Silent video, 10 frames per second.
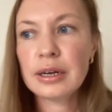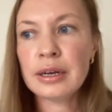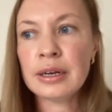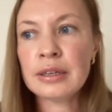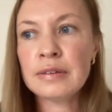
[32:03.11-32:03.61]

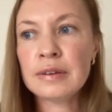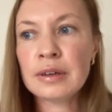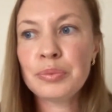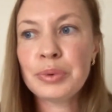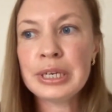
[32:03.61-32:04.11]
And
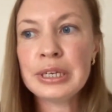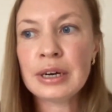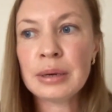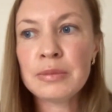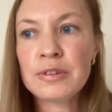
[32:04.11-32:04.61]
when it
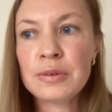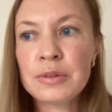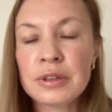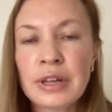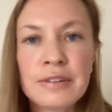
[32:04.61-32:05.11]
comes to
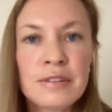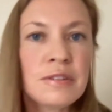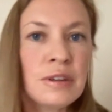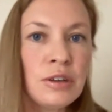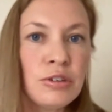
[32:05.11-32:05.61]
the last
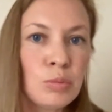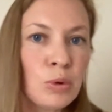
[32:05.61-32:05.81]
stage,